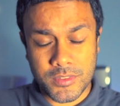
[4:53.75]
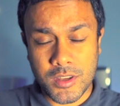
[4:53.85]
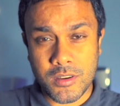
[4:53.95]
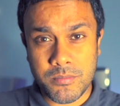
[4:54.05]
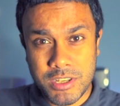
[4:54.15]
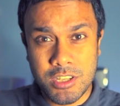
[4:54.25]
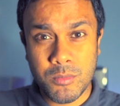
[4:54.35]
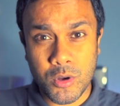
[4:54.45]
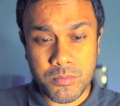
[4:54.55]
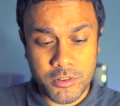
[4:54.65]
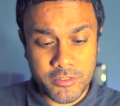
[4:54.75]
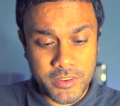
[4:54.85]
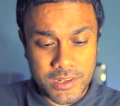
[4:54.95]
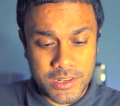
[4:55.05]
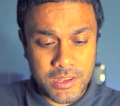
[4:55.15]
the media mod
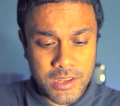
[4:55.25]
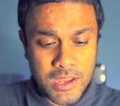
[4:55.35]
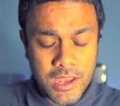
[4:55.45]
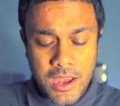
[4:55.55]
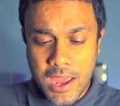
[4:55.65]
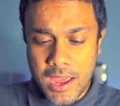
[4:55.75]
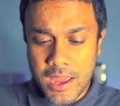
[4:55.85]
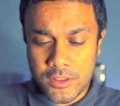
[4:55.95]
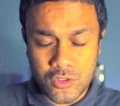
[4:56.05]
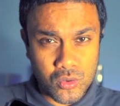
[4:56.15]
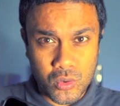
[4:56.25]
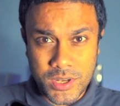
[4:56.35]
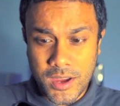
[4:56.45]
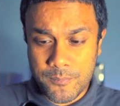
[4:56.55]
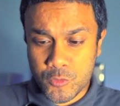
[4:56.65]
perfectly. And so
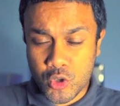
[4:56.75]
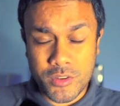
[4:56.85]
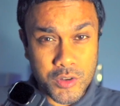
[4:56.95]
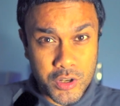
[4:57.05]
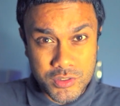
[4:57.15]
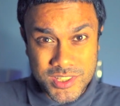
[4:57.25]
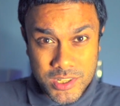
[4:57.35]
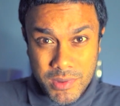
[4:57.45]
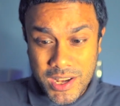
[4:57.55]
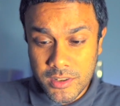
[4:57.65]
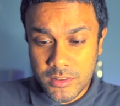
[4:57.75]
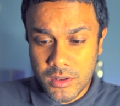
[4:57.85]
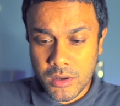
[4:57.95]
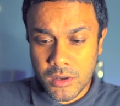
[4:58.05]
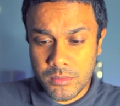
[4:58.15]
yeah, so if you're into cinematic,
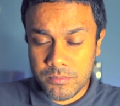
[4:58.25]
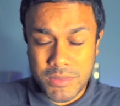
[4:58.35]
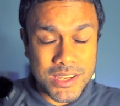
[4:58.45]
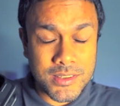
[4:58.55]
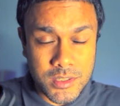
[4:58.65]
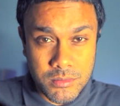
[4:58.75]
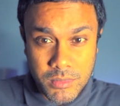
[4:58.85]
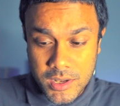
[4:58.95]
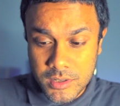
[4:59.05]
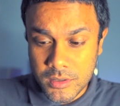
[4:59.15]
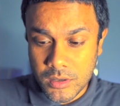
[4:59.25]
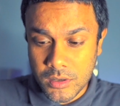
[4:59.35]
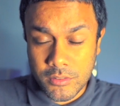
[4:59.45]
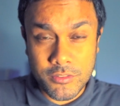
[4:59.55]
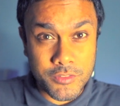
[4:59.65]
making cinematic
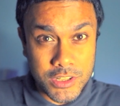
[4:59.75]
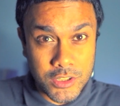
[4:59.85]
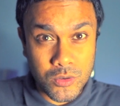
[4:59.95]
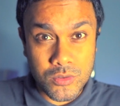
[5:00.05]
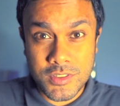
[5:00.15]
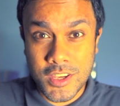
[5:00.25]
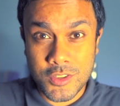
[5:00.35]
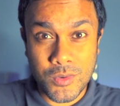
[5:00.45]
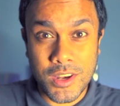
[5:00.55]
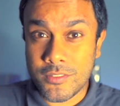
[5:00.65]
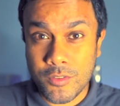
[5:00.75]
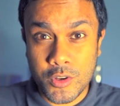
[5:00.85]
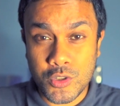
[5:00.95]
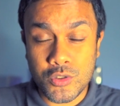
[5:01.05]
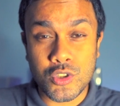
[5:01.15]
videos as well for
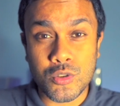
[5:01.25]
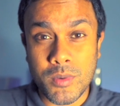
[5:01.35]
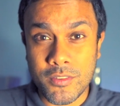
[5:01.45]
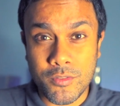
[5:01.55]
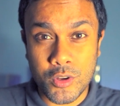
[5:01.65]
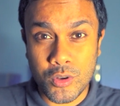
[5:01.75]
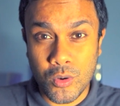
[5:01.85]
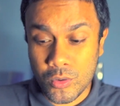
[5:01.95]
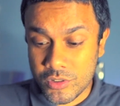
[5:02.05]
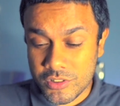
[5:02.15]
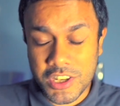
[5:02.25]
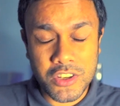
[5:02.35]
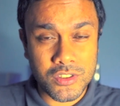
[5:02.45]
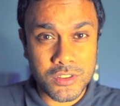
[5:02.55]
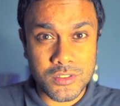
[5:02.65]
YouTube and for your own
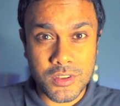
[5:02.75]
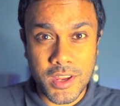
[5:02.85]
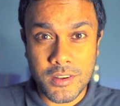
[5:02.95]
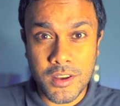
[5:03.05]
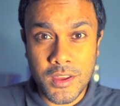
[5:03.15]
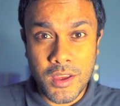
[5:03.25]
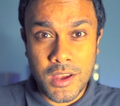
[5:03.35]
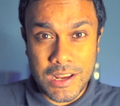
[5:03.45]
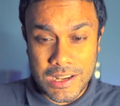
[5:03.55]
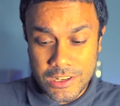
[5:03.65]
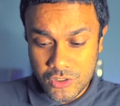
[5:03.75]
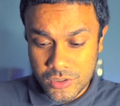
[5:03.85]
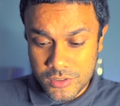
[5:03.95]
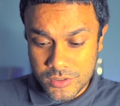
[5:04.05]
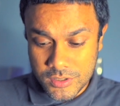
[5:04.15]
creations and
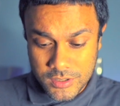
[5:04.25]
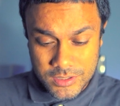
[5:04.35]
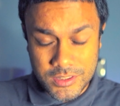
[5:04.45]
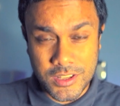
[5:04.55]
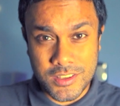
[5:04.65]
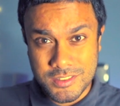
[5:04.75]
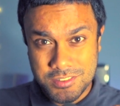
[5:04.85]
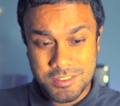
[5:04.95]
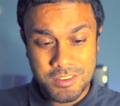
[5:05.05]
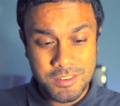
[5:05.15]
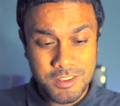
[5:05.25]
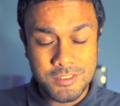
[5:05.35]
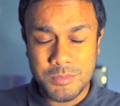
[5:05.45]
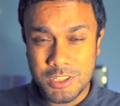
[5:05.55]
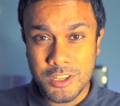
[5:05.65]
collections, this
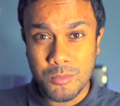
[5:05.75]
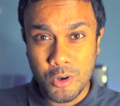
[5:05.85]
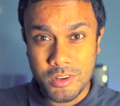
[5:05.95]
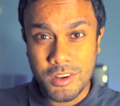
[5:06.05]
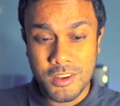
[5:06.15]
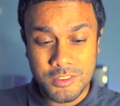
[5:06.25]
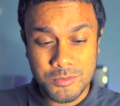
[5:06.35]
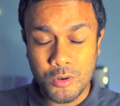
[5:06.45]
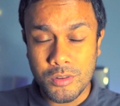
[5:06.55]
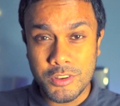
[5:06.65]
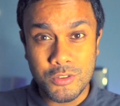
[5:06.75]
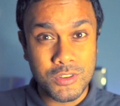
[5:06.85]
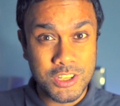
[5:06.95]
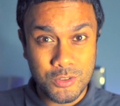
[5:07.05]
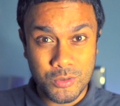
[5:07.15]
media mod is probably you
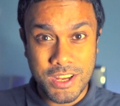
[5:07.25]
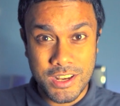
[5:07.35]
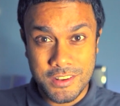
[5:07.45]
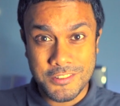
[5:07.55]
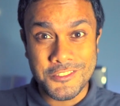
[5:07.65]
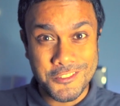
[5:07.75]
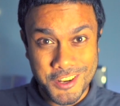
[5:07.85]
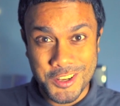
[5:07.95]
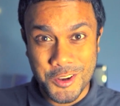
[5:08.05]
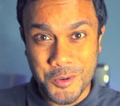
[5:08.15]
need to get it right now.